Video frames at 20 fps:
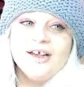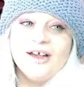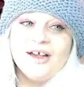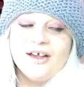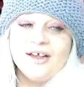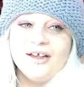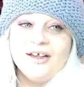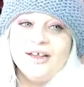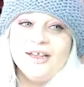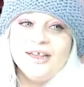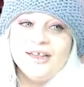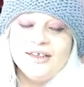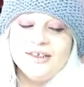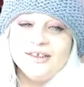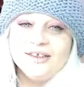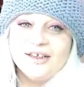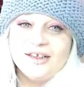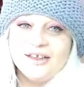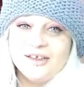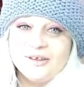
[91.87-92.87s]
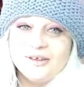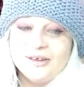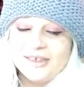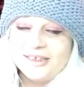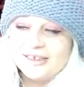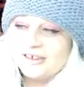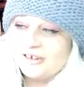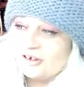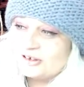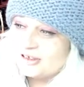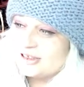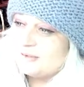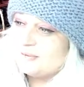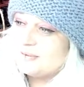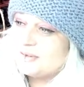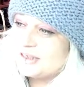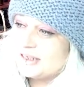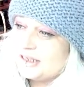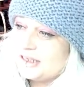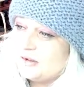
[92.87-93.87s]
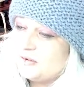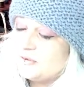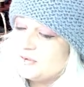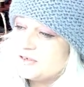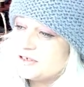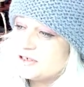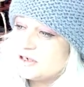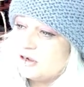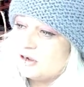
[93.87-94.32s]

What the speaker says: I got given the gift